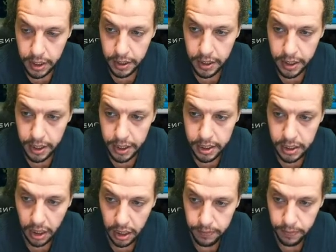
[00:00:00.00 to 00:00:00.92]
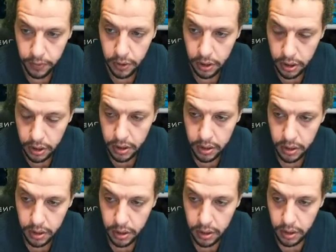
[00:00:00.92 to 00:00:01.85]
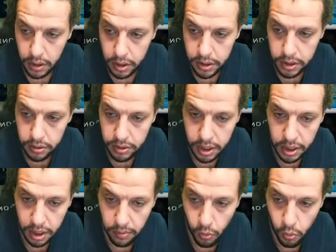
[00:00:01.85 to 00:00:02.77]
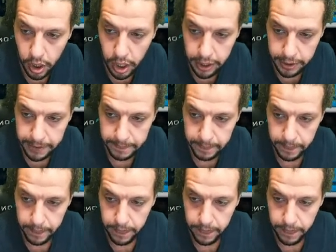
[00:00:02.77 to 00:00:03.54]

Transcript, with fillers: Uh, Cyborg still sitting number one.